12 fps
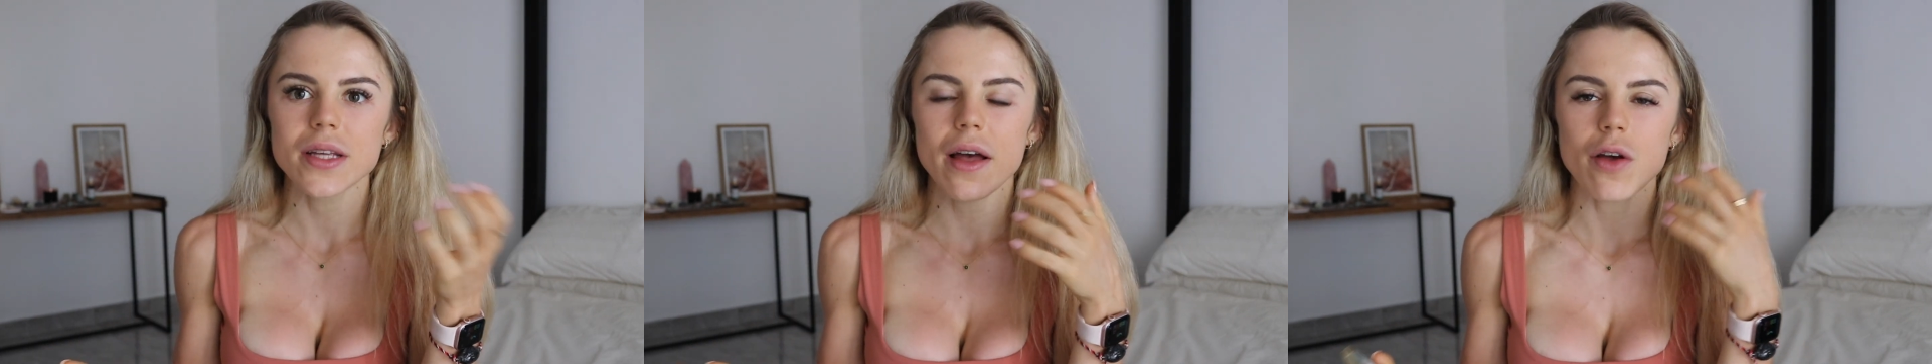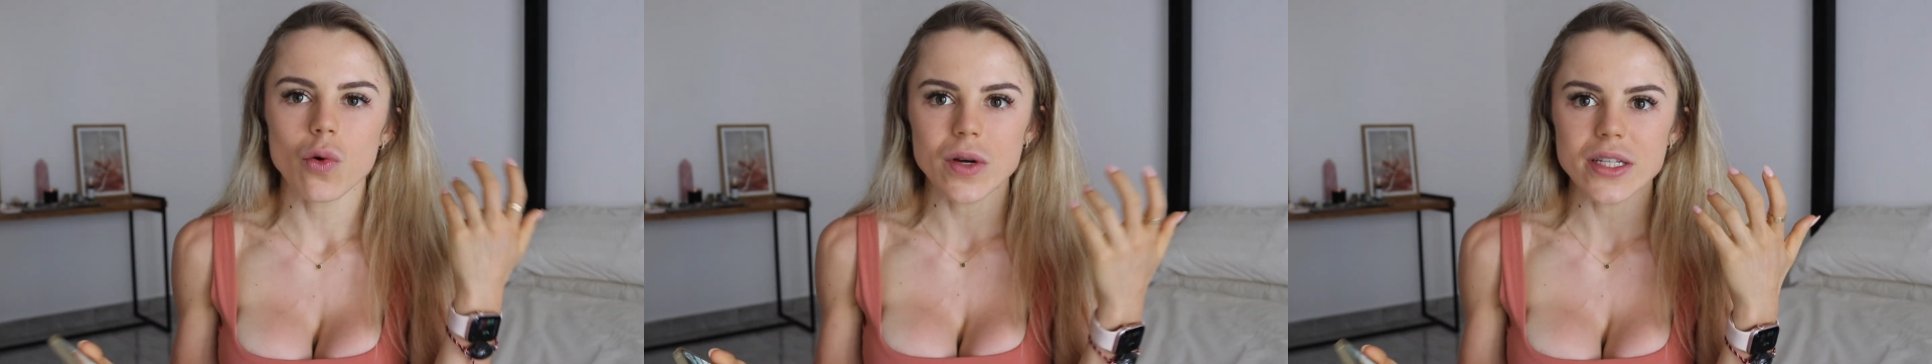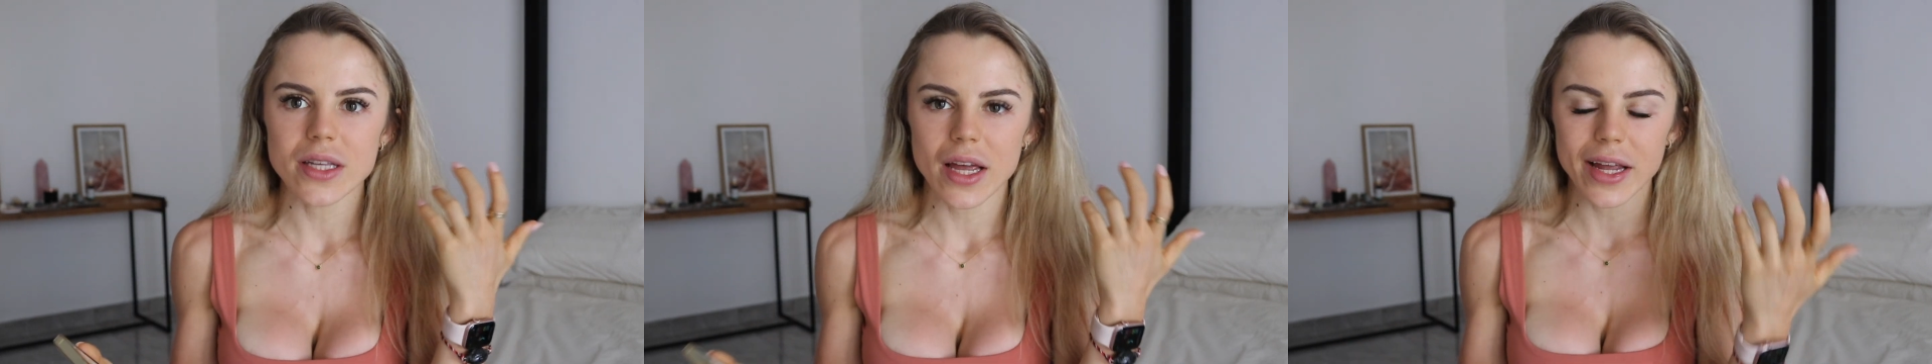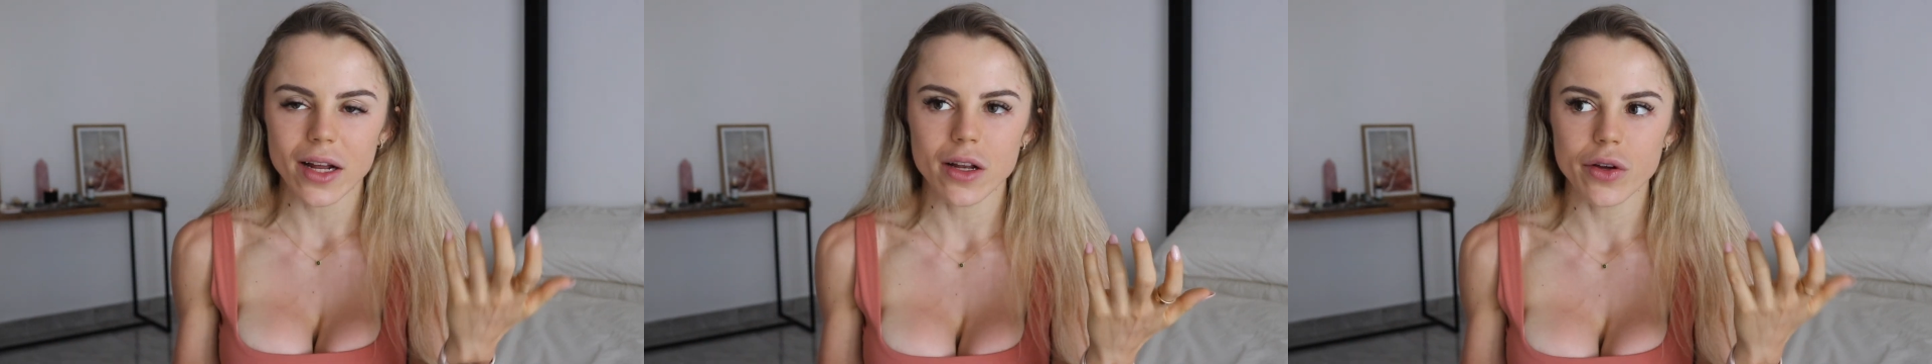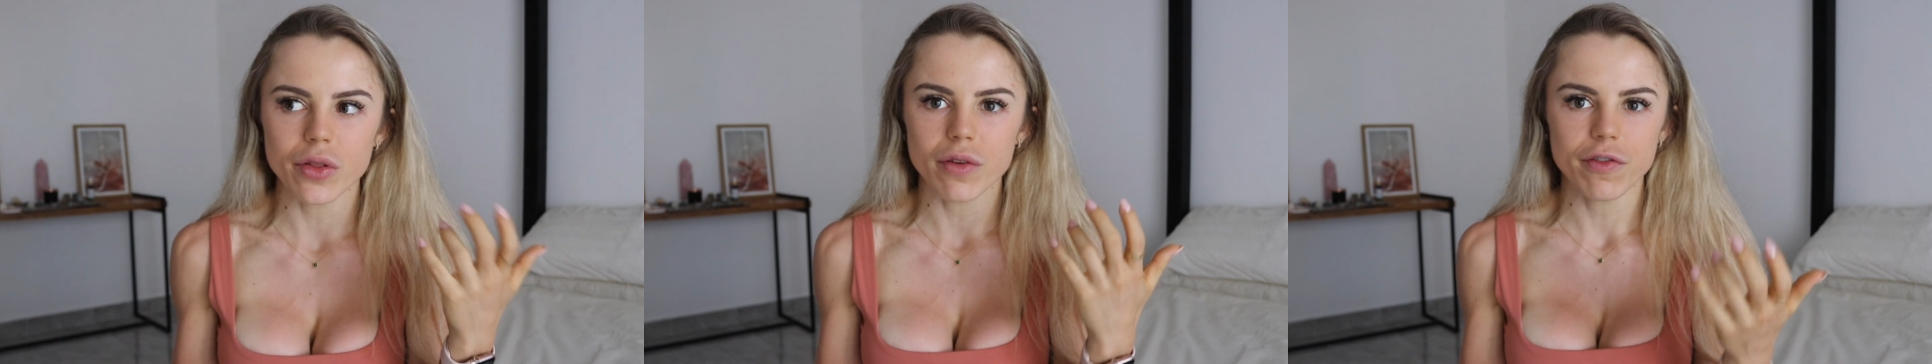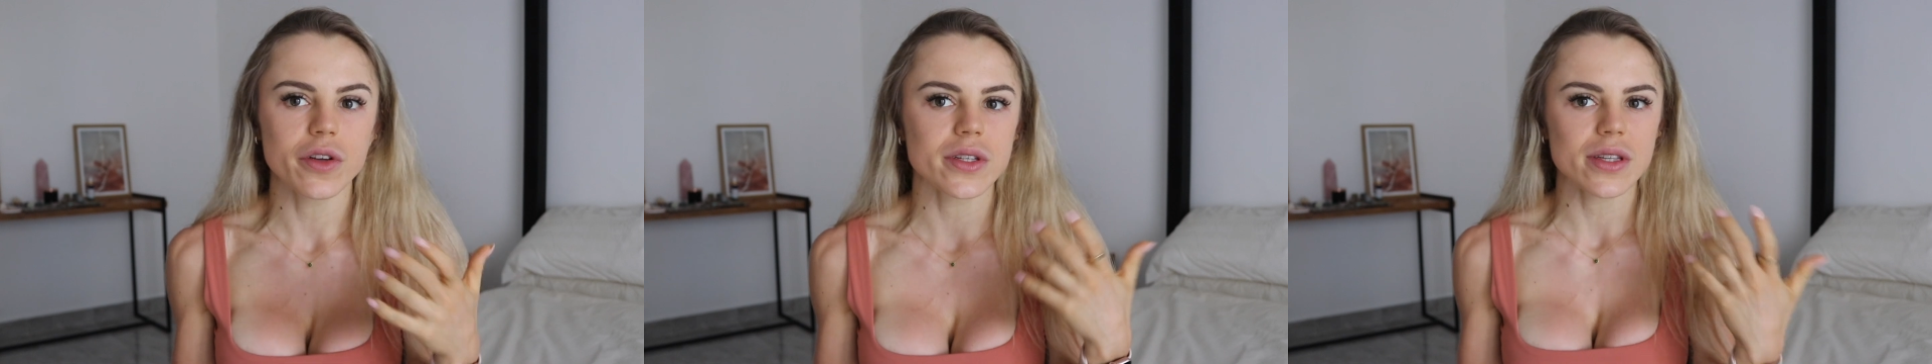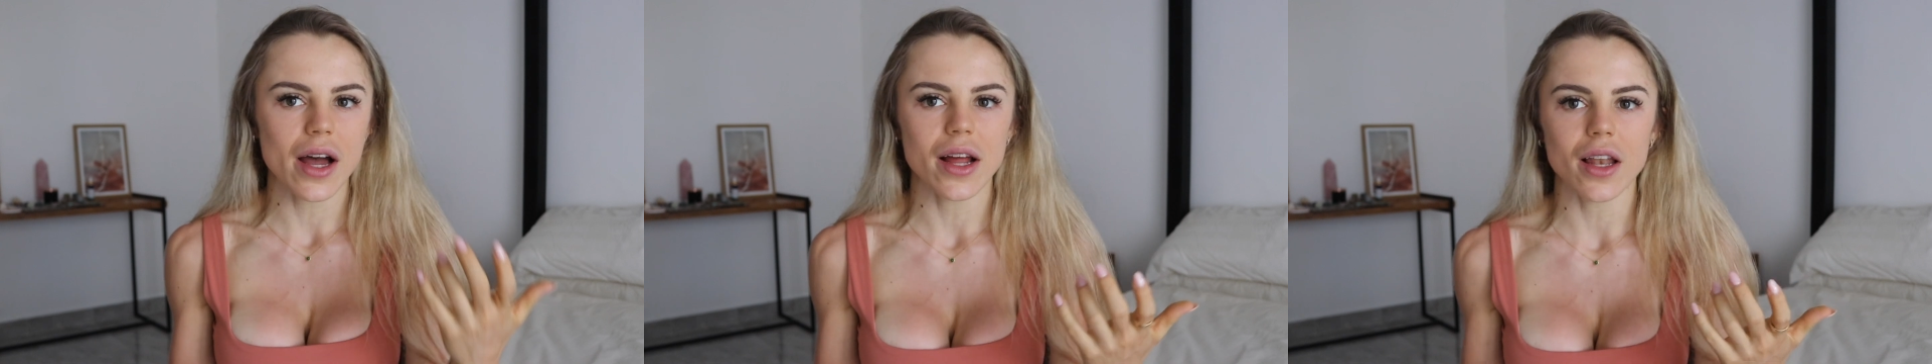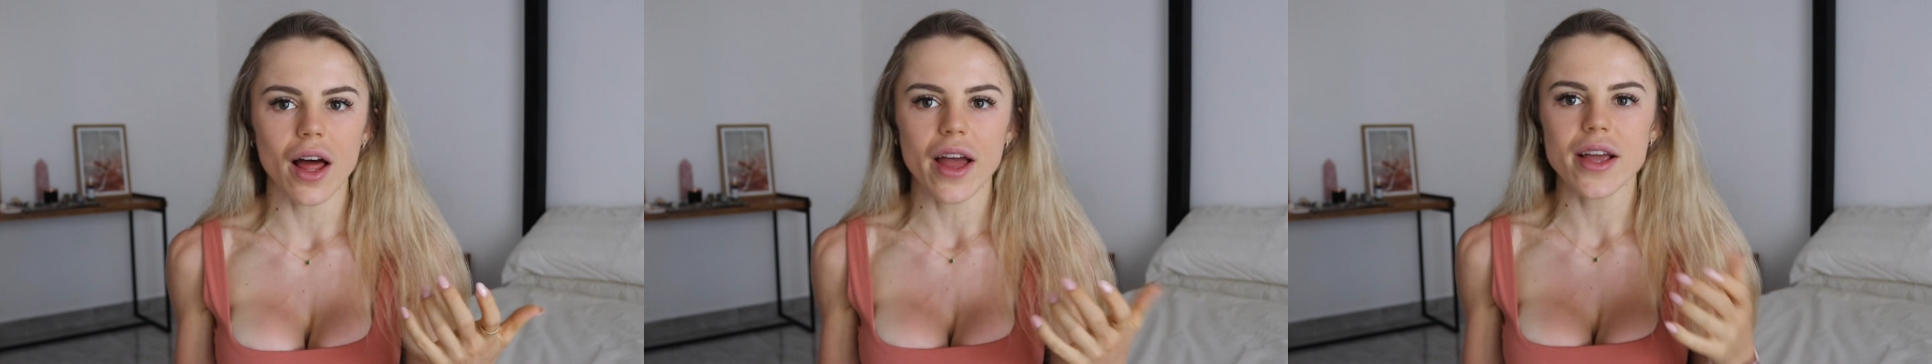I always include the foods that
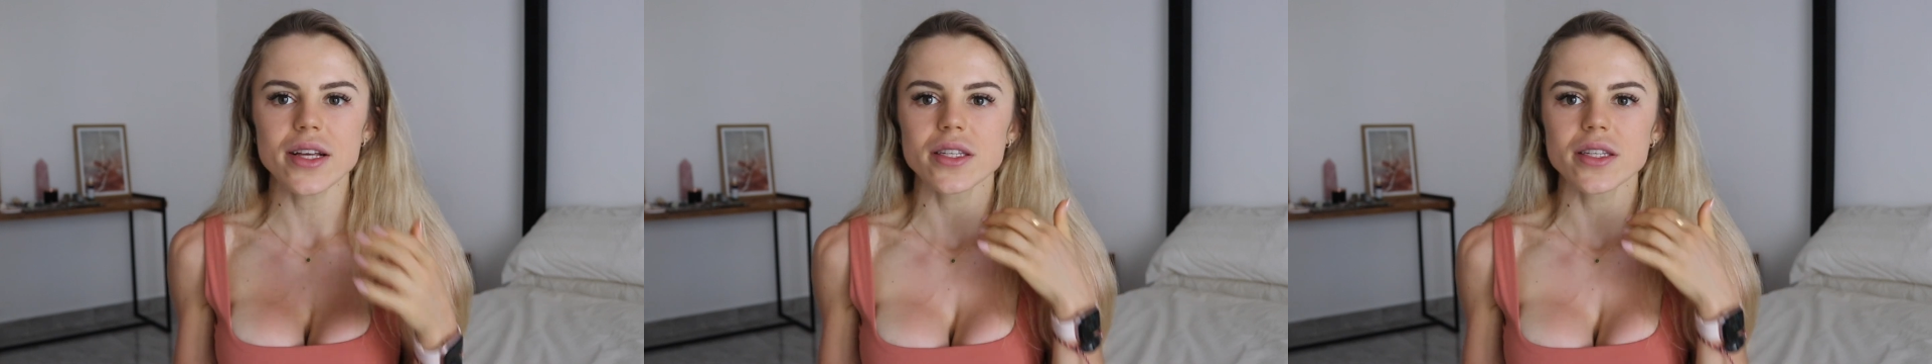I like.